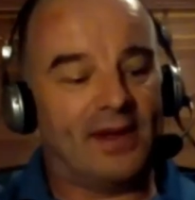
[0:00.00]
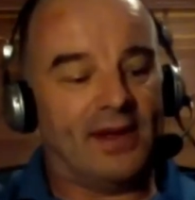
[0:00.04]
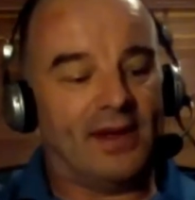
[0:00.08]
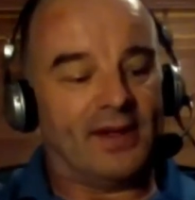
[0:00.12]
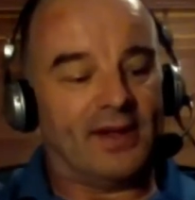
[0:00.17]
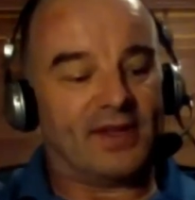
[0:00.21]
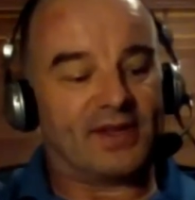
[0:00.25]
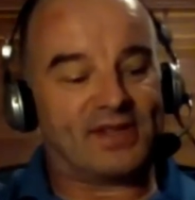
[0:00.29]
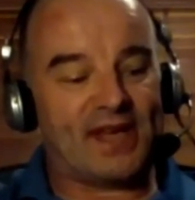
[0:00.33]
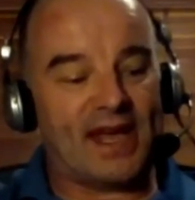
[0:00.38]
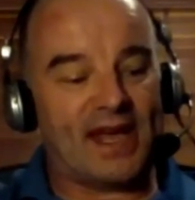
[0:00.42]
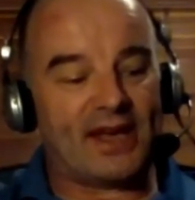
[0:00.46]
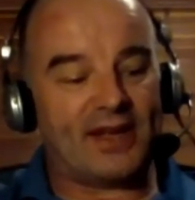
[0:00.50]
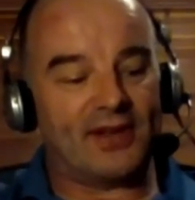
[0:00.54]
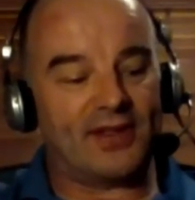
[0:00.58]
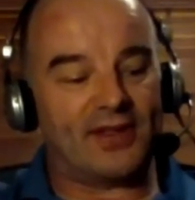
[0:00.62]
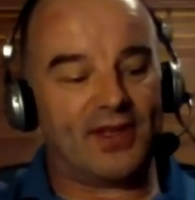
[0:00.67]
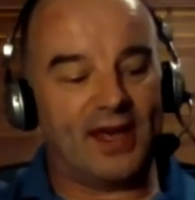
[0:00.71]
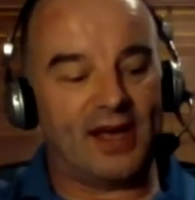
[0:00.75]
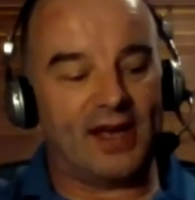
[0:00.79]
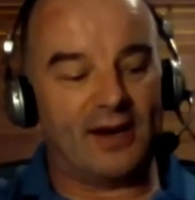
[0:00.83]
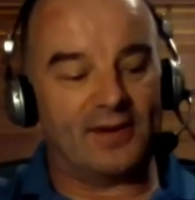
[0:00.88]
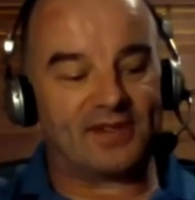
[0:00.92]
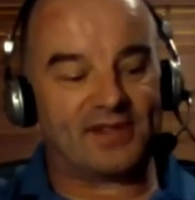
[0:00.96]
The second
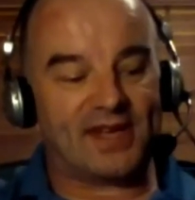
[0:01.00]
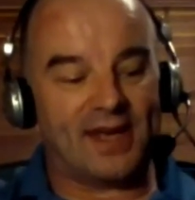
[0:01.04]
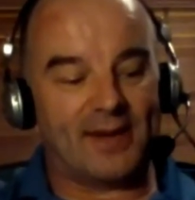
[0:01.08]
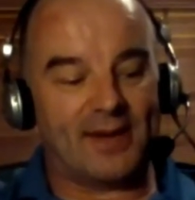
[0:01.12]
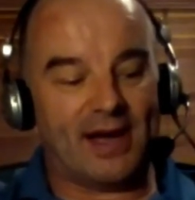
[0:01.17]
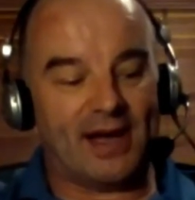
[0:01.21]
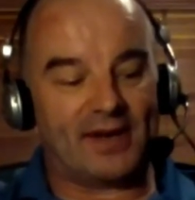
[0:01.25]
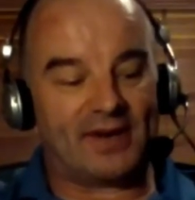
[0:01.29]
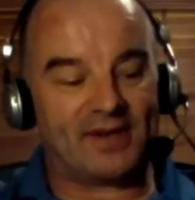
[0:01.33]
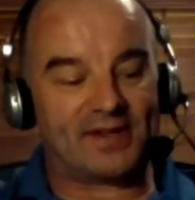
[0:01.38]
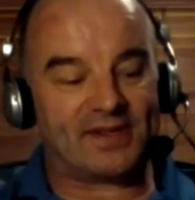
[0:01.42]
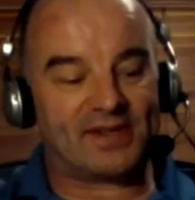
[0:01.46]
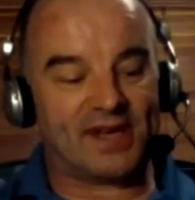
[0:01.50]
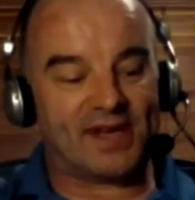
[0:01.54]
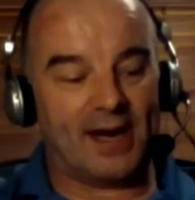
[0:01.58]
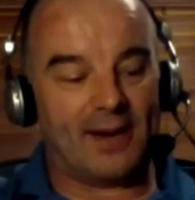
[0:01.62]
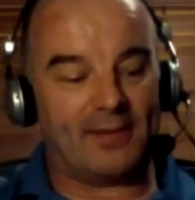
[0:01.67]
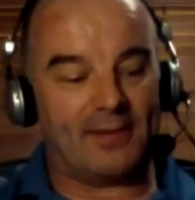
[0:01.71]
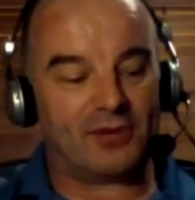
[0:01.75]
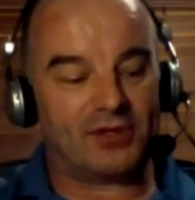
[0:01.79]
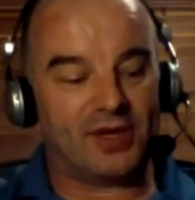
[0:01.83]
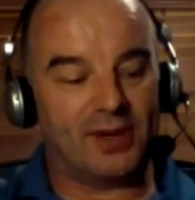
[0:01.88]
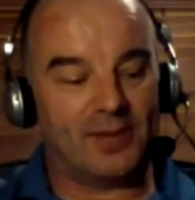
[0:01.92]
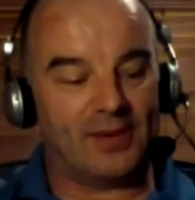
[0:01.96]
thing I would say about
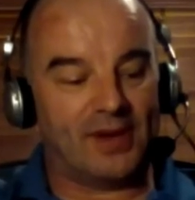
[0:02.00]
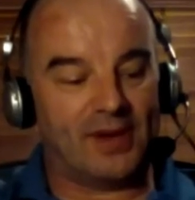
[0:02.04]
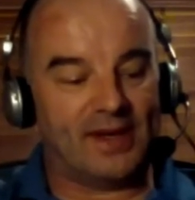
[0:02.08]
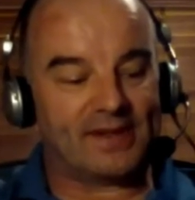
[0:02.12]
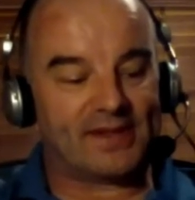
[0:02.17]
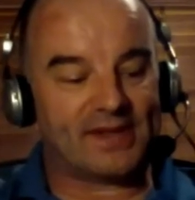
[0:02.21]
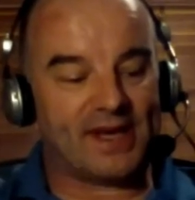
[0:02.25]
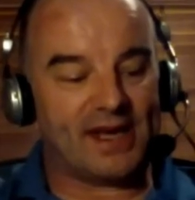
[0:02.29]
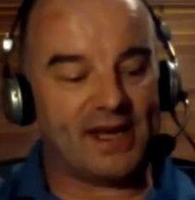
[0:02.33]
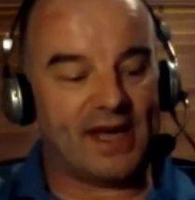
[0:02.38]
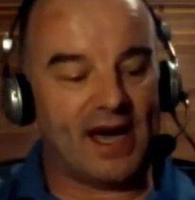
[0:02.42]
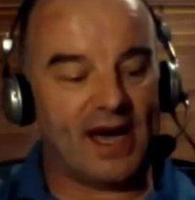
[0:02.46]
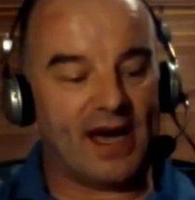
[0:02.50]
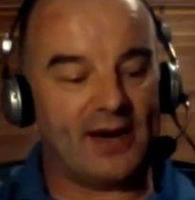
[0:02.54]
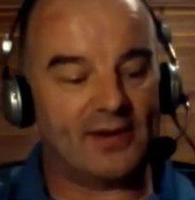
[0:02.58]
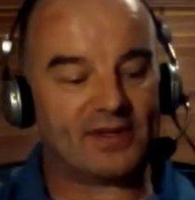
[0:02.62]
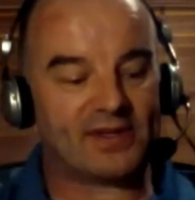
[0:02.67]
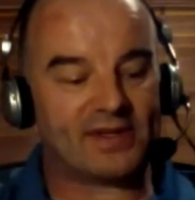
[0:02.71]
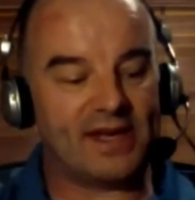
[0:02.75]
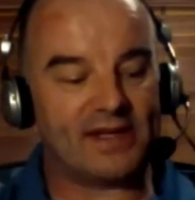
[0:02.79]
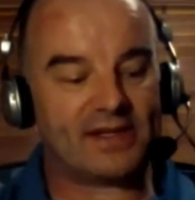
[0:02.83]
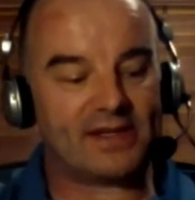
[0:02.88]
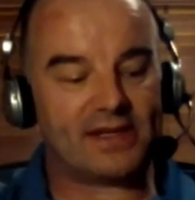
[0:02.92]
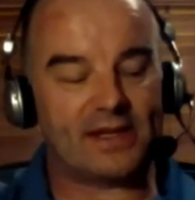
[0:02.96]
discipleship is, I would
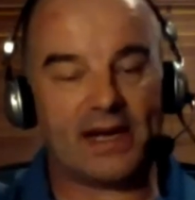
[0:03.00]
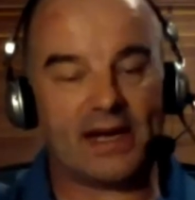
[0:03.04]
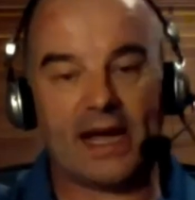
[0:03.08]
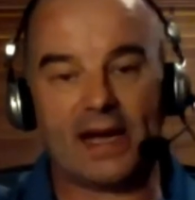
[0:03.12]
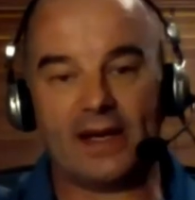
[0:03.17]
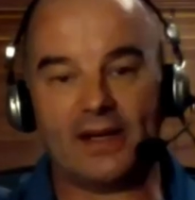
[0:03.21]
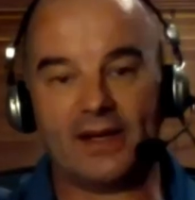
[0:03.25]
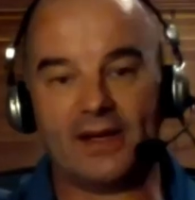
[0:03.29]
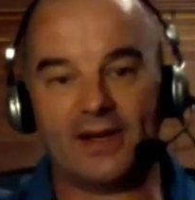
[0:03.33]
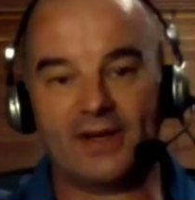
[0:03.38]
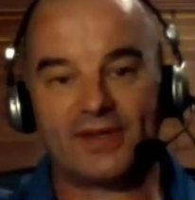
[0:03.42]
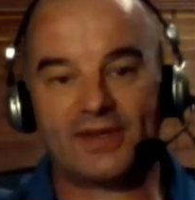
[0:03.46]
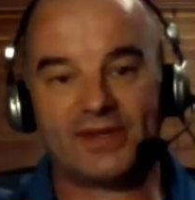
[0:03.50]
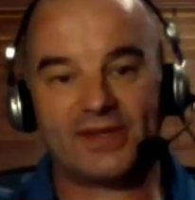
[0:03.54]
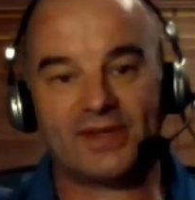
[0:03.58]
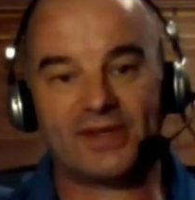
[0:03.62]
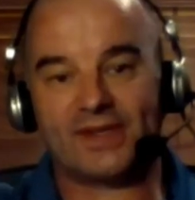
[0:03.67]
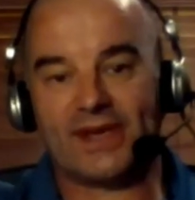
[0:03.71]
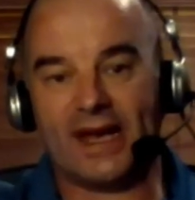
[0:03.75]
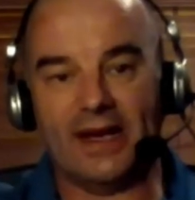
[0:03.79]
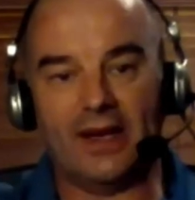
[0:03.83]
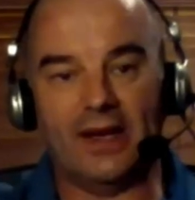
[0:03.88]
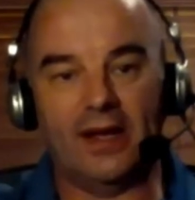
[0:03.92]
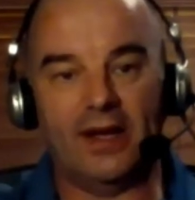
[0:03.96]
say it's analogous to,
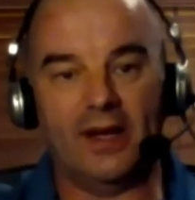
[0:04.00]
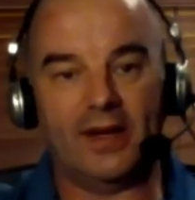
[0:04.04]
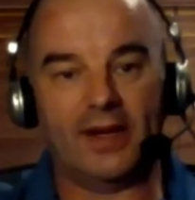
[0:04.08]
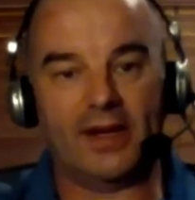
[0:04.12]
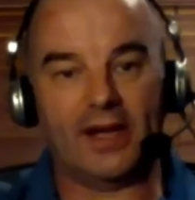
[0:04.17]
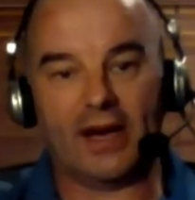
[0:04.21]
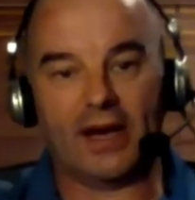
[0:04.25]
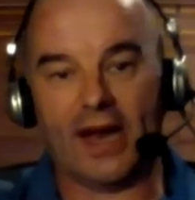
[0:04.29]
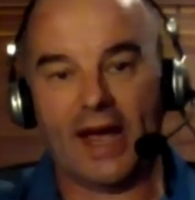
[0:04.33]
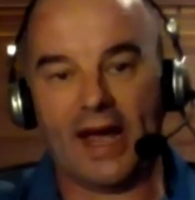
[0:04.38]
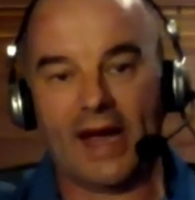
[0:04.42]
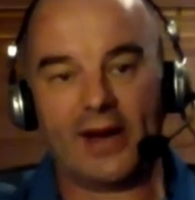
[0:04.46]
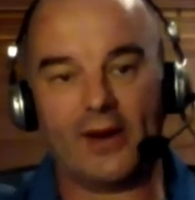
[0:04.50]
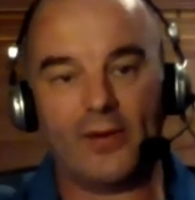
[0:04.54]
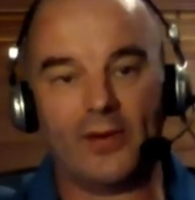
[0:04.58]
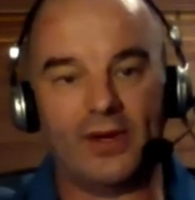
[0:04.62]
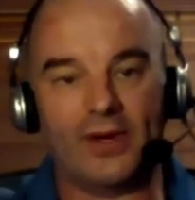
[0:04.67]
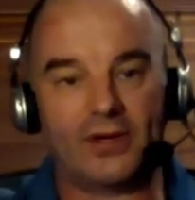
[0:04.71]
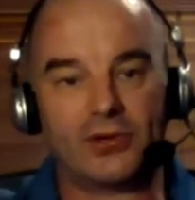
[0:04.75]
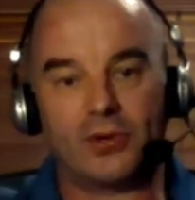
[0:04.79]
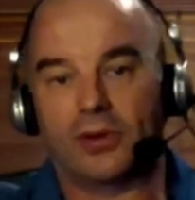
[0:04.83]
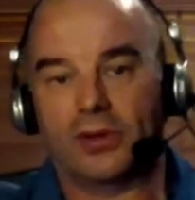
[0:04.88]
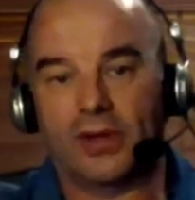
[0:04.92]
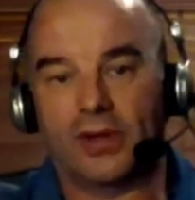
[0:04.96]
say, learning a
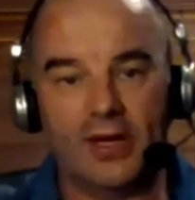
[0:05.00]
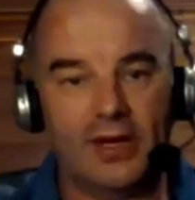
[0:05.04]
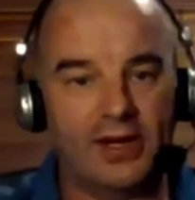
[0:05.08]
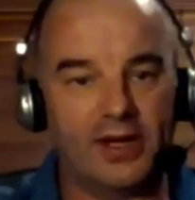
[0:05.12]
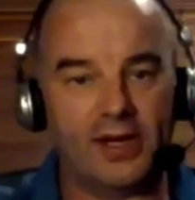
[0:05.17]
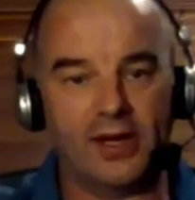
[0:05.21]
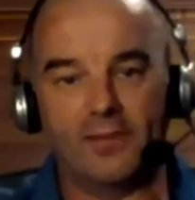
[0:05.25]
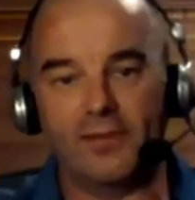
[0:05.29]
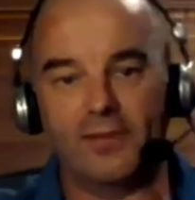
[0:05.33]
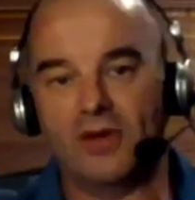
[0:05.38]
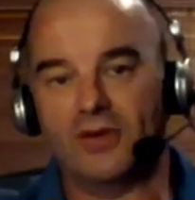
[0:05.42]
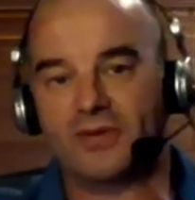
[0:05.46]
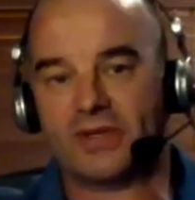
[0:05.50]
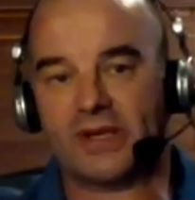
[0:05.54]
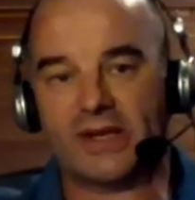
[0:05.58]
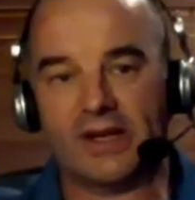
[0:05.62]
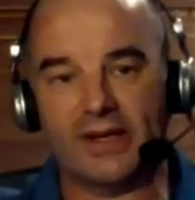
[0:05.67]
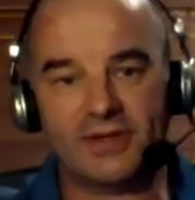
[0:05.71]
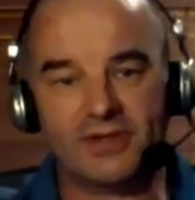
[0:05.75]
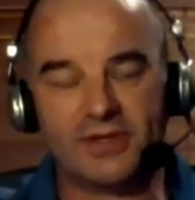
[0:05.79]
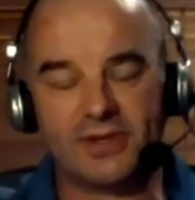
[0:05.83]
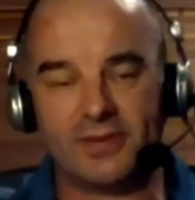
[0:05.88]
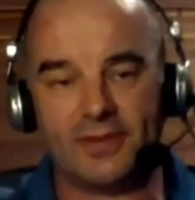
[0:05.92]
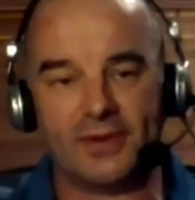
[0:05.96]
language or learning a musical
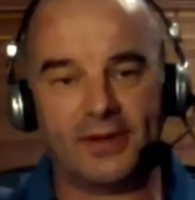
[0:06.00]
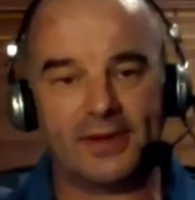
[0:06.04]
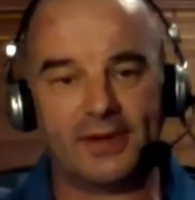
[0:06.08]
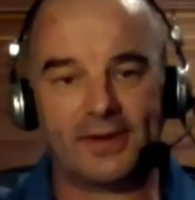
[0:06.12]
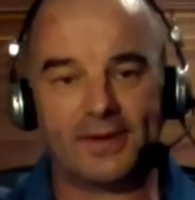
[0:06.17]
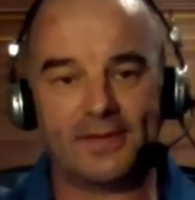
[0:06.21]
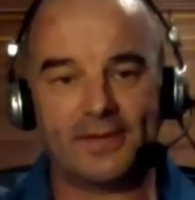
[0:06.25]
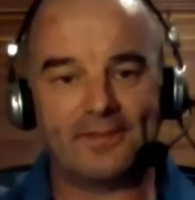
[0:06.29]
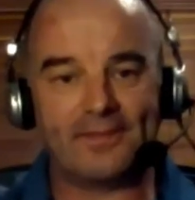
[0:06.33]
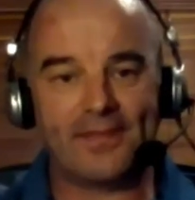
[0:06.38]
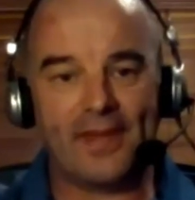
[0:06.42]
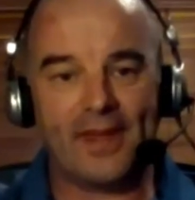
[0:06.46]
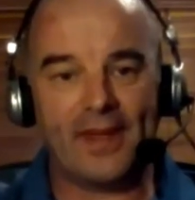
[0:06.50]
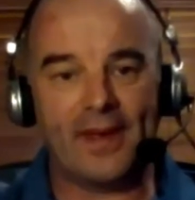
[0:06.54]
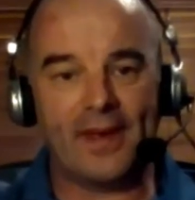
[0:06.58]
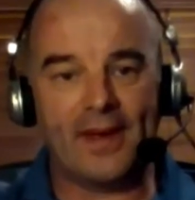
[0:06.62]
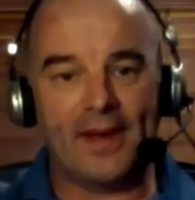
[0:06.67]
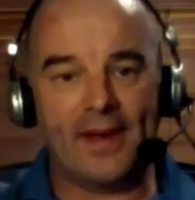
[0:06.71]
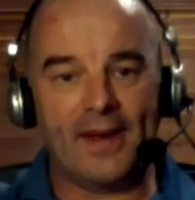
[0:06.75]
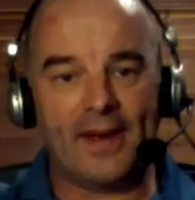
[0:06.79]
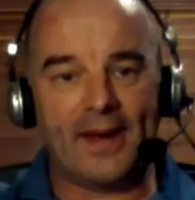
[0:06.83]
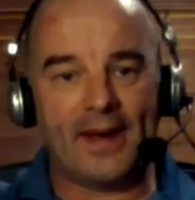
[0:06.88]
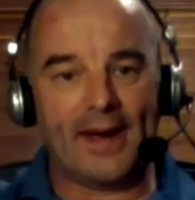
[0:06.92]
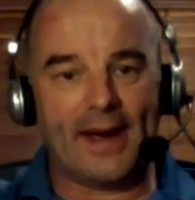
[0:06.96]
instrument.
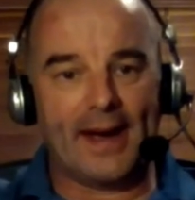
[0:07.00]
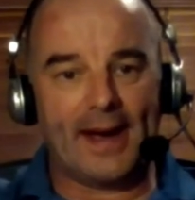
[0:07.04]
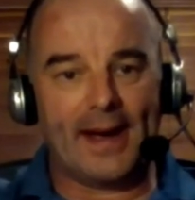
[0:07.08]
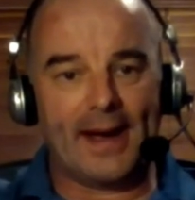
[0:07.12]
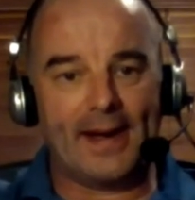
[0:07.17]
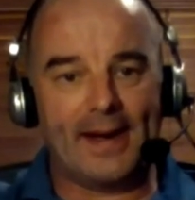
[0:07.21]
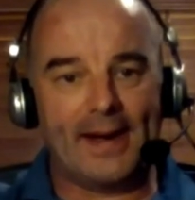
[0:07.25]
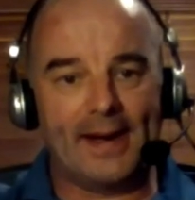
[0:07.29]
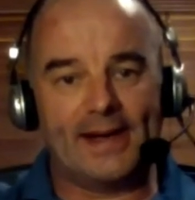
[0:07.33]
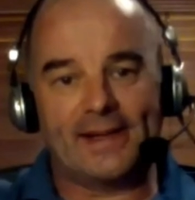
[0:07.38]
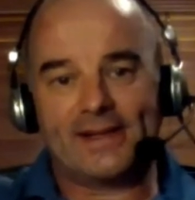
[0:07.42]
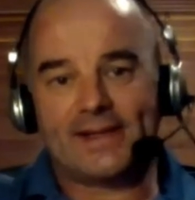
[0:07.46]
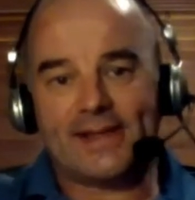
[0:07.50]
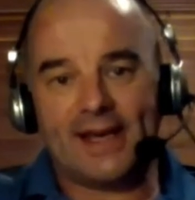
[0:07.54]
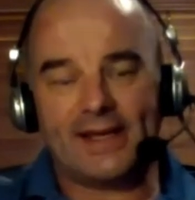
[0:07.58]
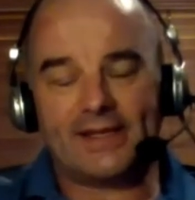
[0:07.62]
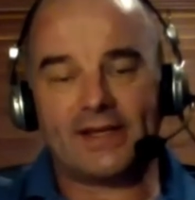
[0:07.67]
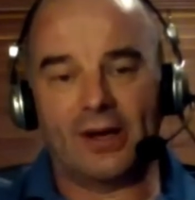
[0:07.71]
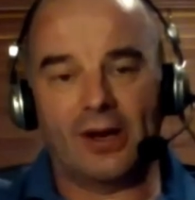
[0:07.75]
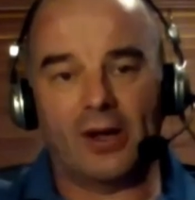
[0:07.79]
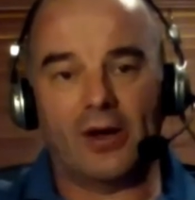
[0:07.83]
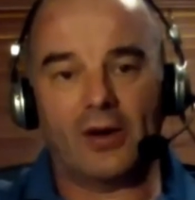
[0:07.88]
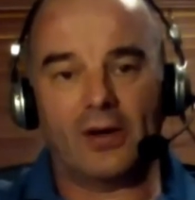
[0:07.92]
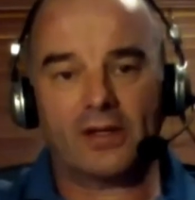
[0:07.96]
It takes a
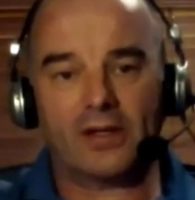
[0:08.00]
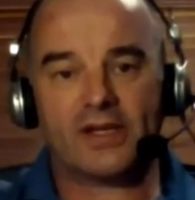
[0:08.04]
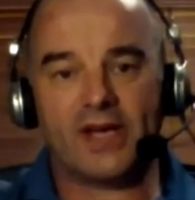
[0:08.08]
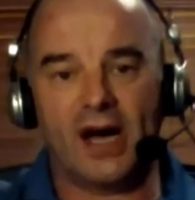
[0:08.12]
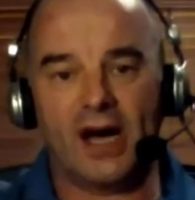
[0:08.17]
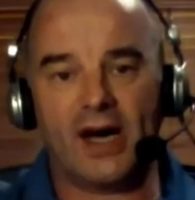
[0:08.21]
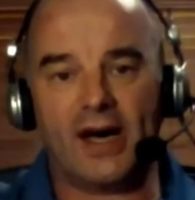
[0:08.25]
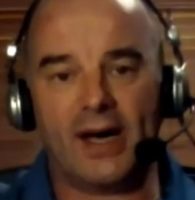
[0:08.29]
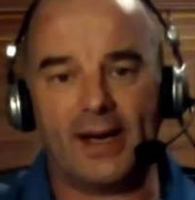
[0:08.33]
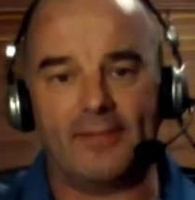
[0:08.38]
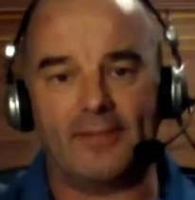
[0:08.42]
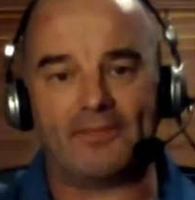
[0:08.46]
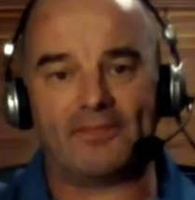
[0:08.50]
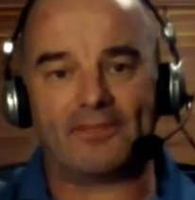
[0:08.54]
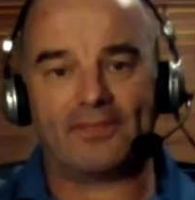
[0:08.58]
long time.